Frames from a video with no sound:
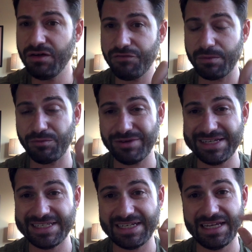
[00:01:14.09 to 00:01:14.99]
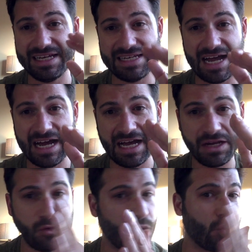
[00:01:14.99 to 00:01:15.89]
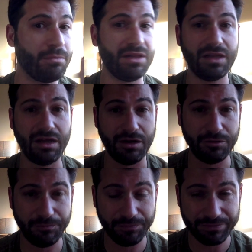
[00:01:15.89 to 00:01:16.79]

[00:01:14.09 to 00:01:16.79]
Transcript: from Reason 9 or below,